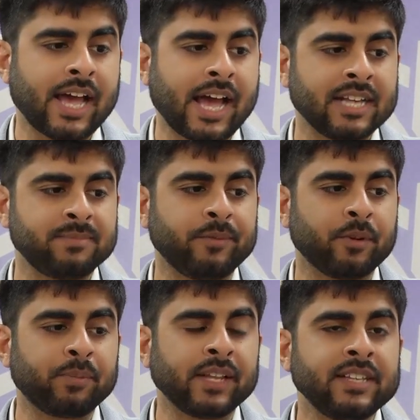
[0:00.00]
has been
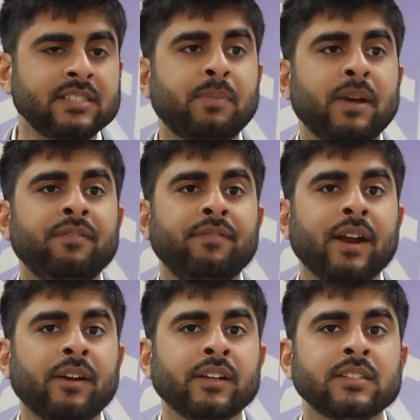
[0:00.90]
replaced by
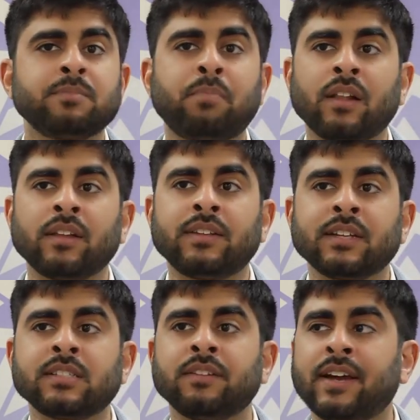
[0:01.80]
various
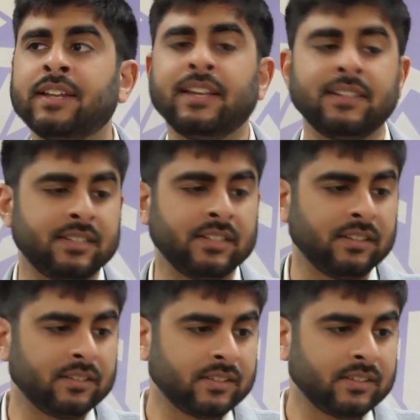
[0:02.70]
politics of identity,